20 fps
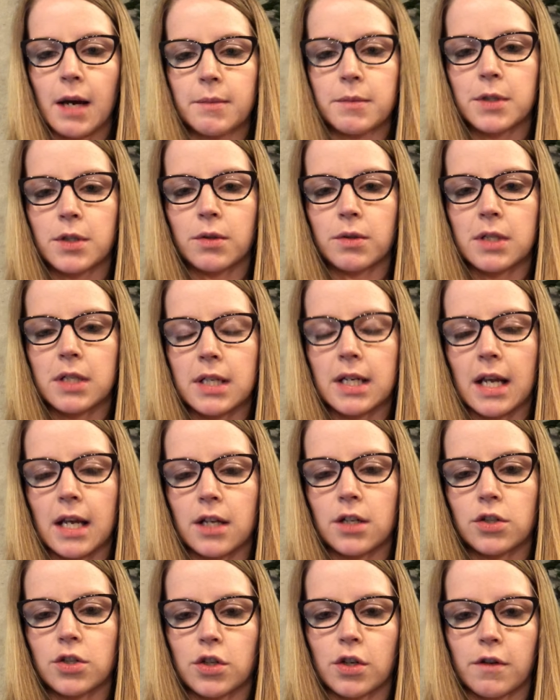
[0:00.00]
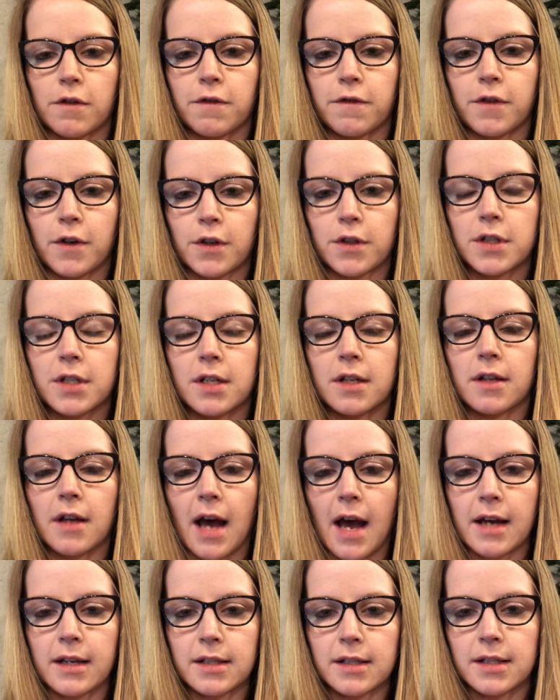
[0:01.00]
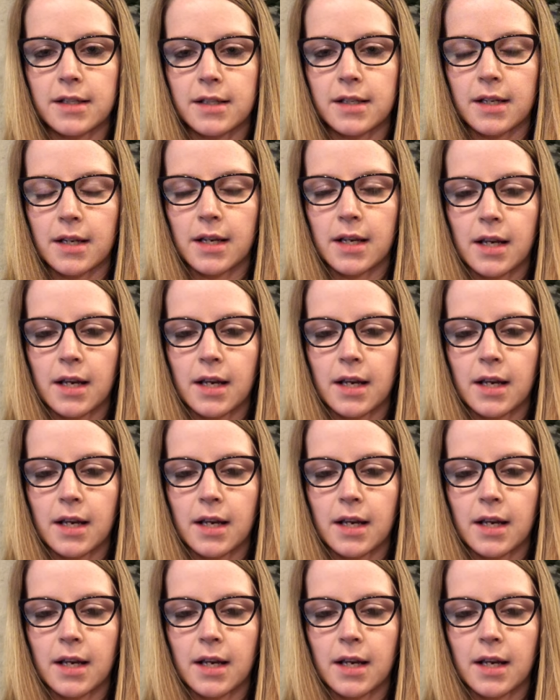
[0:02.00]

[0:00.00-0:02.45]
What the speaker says: So today is your first class